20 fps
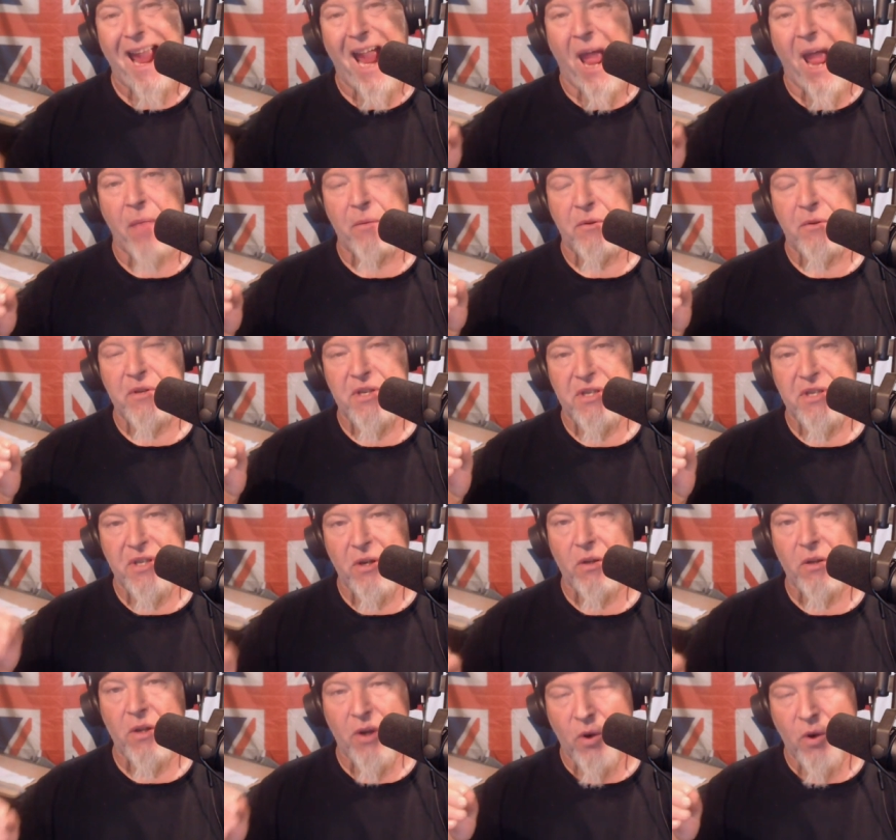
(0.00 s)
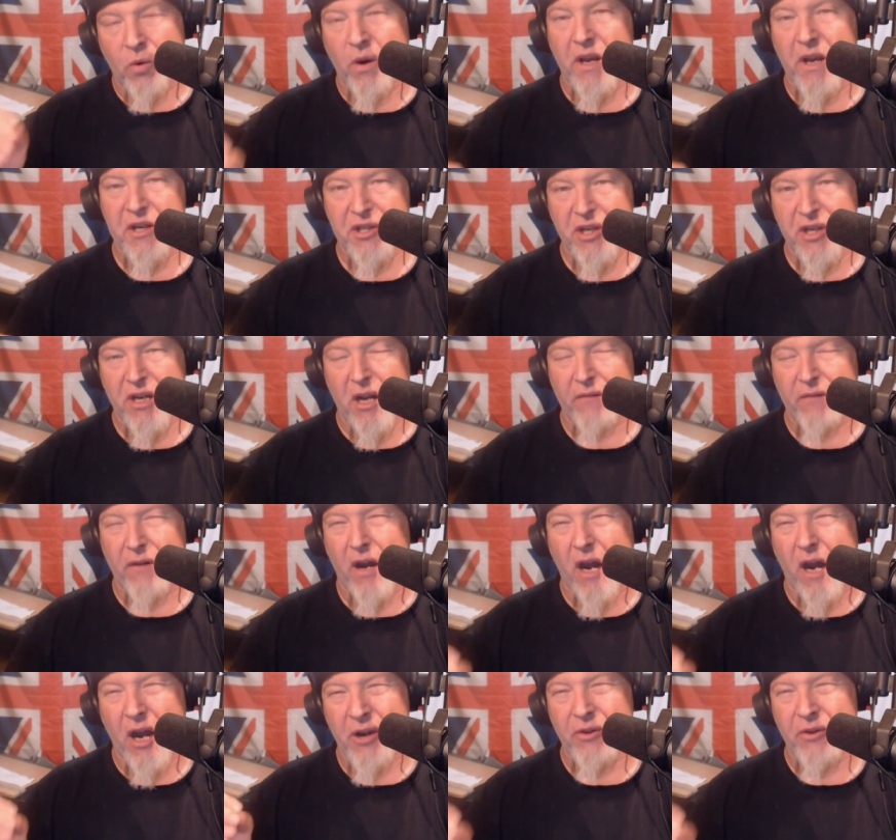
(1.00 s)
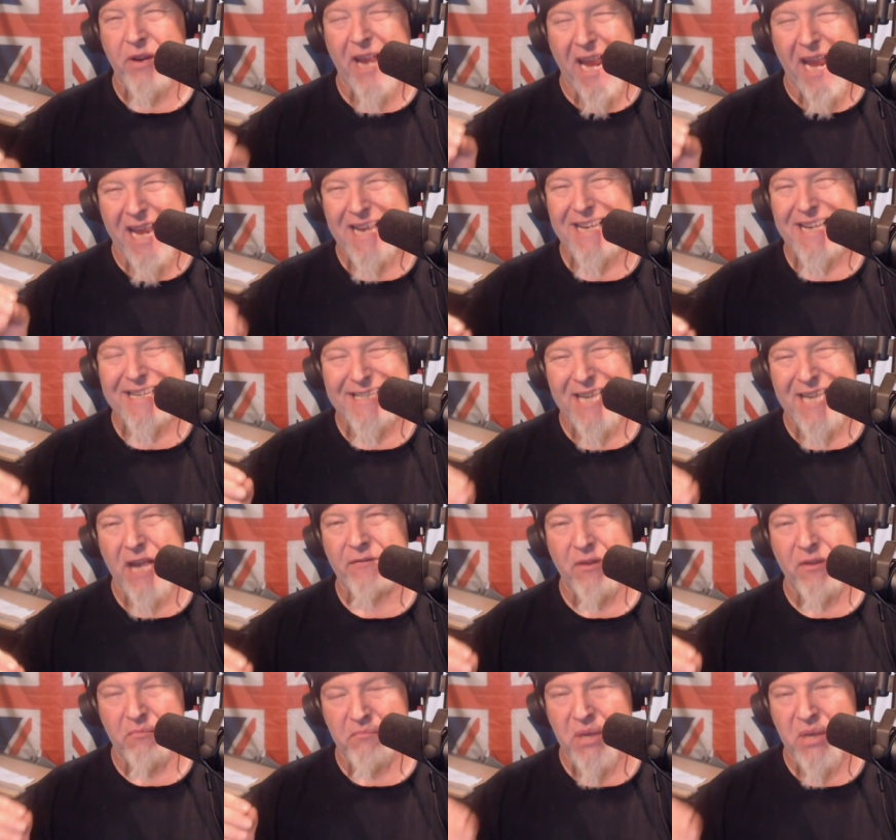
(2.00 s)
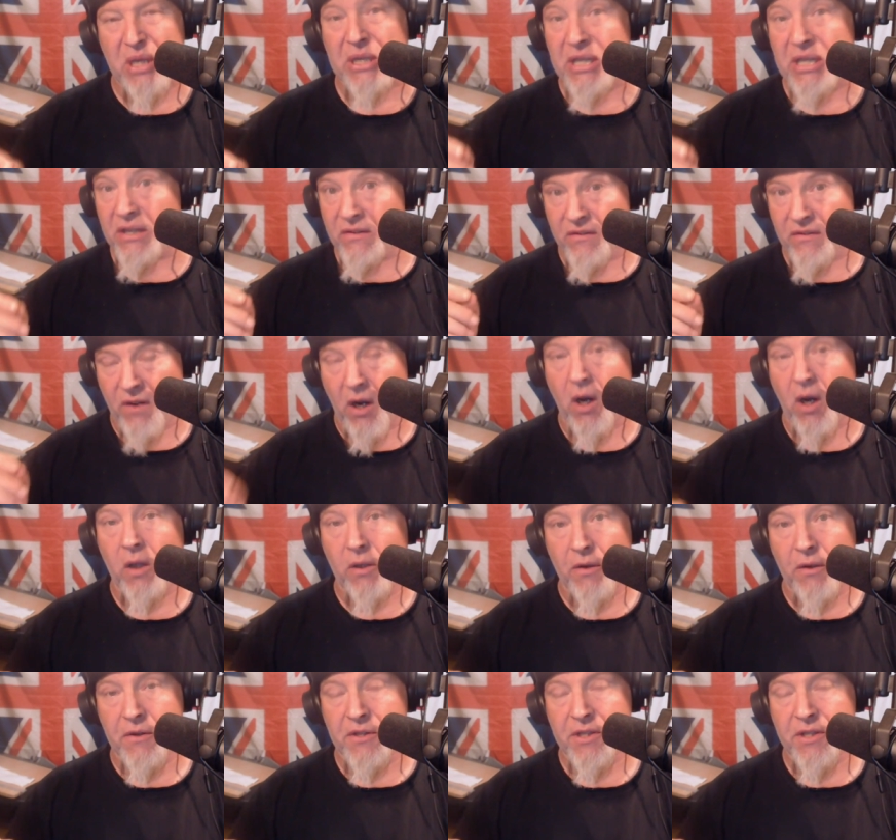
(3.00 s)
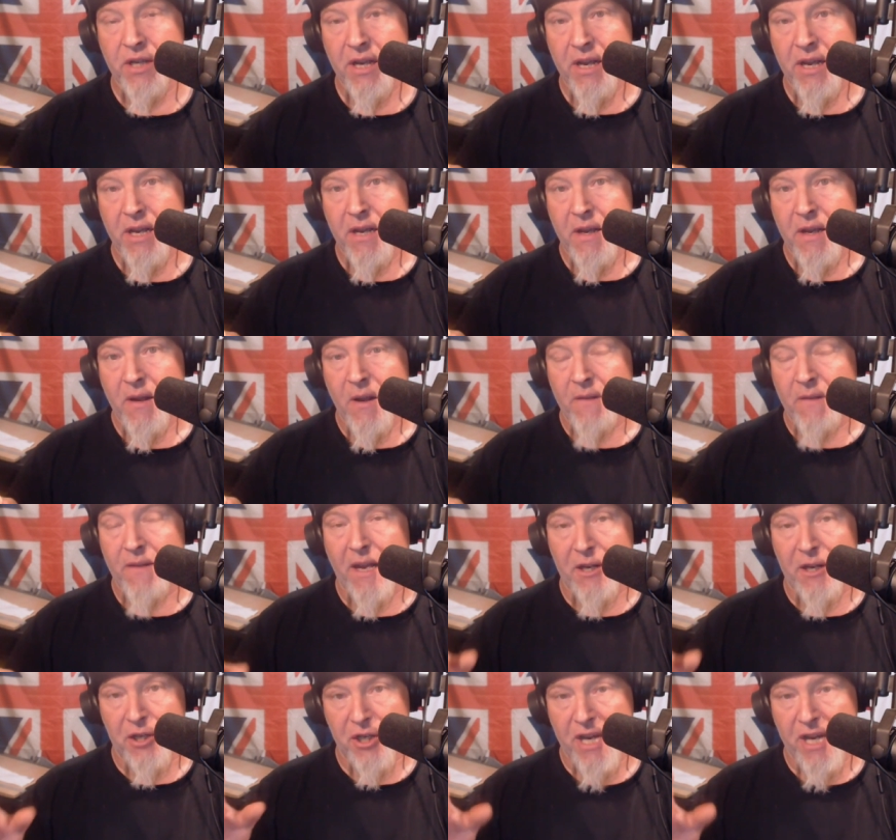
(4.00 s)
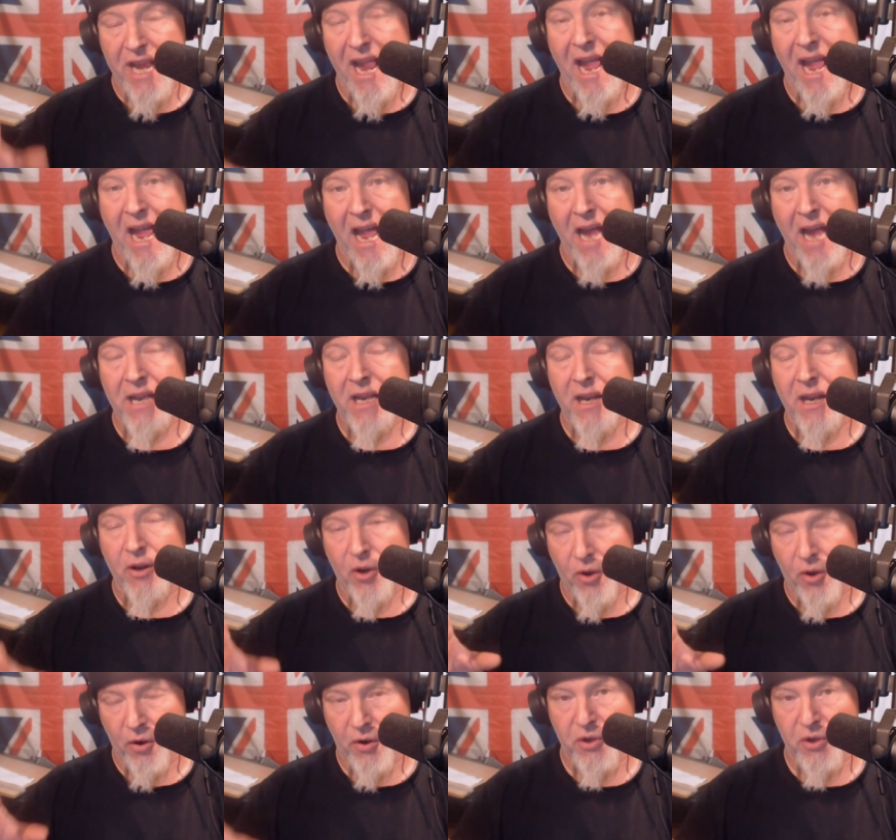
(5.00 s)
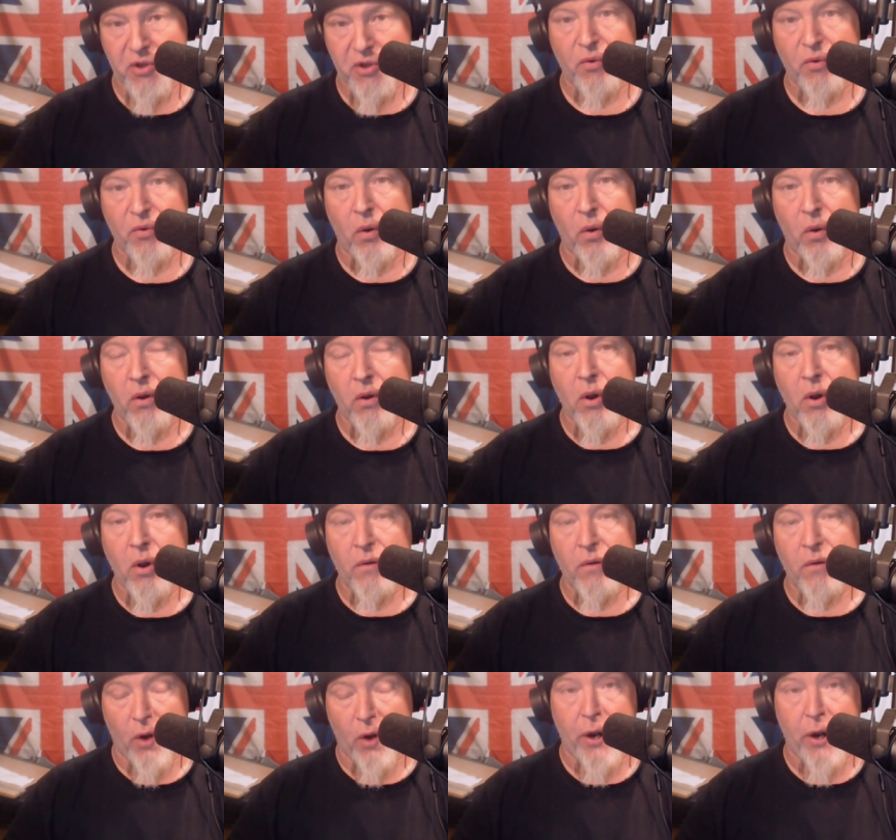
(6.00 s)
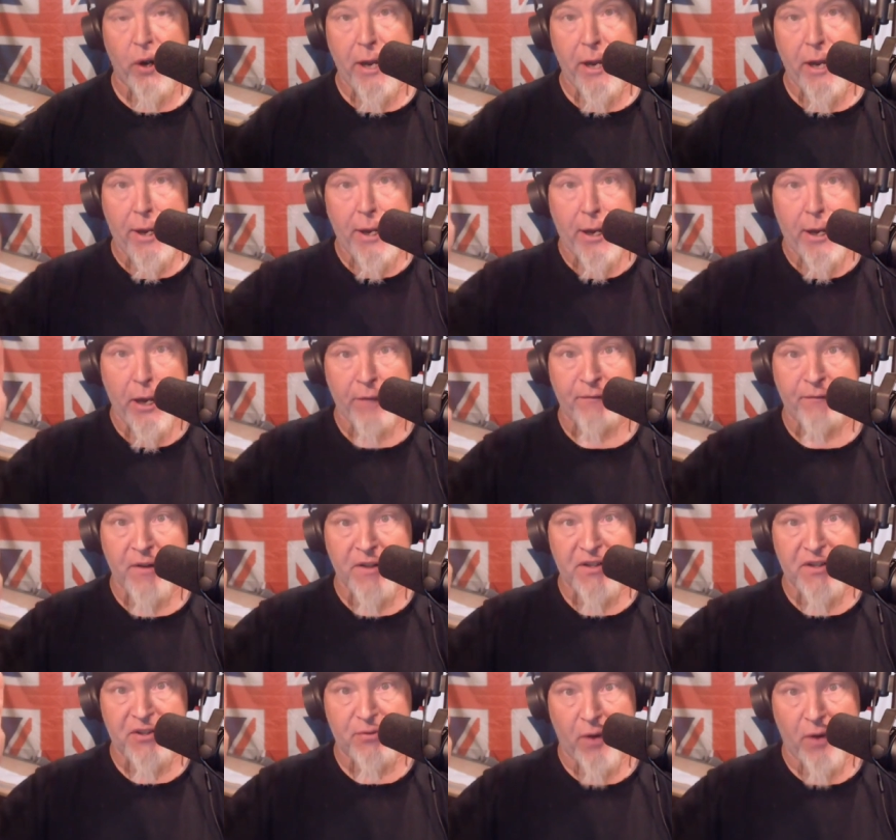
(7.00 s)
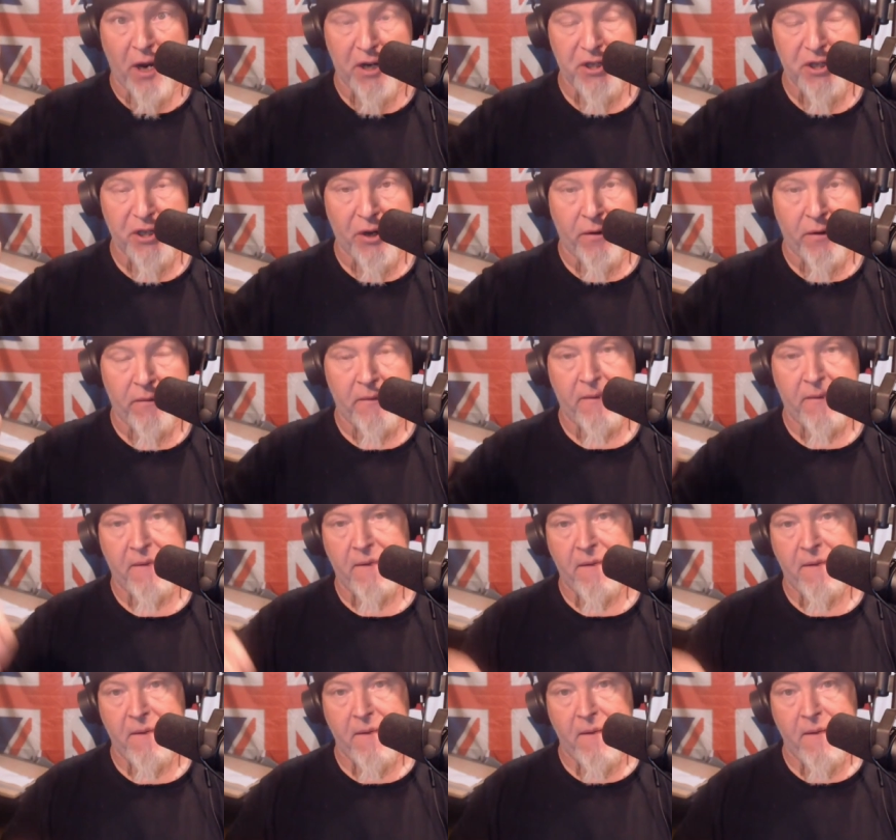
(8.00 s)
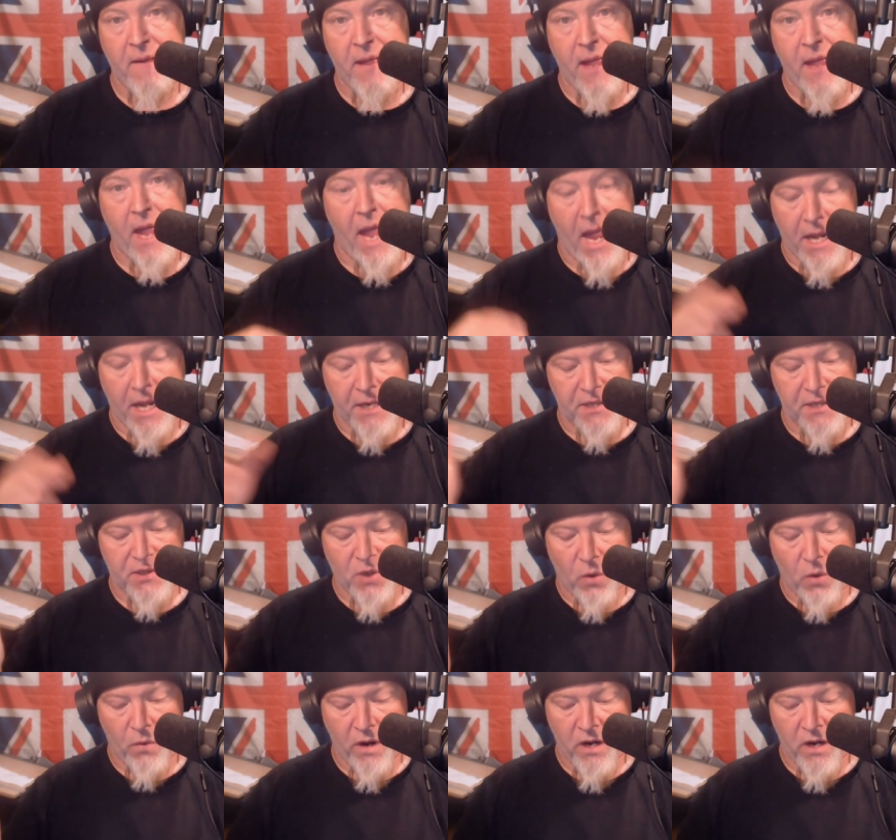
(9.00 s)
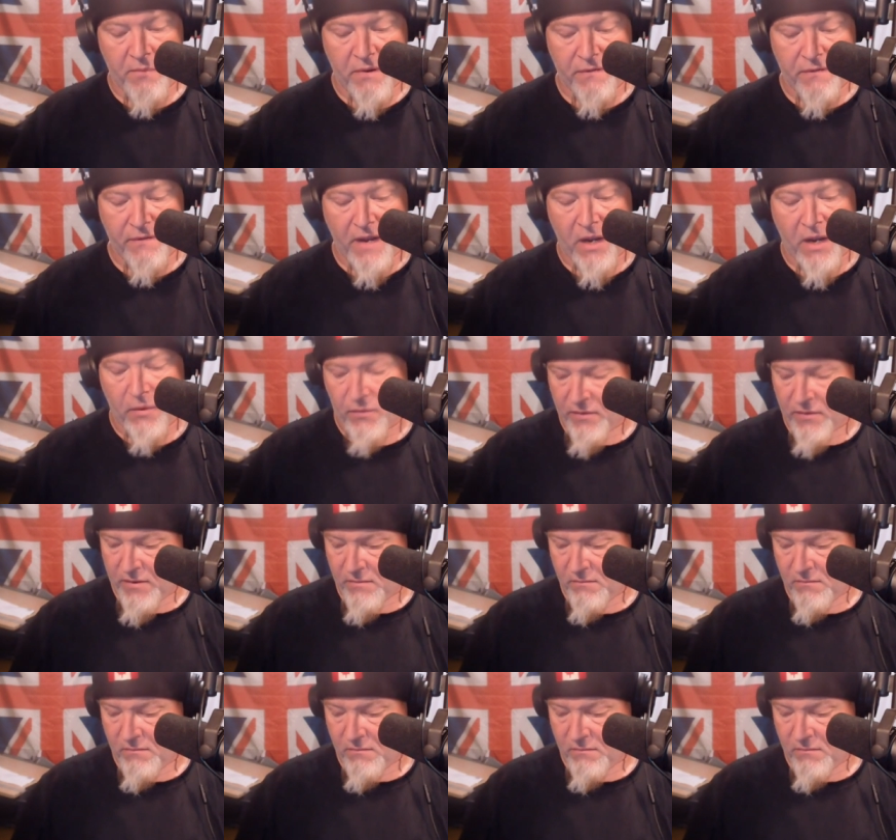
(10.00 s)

And there's still the question of $187 billion that she had in her control for infrastructure, and it's nowhere to be found.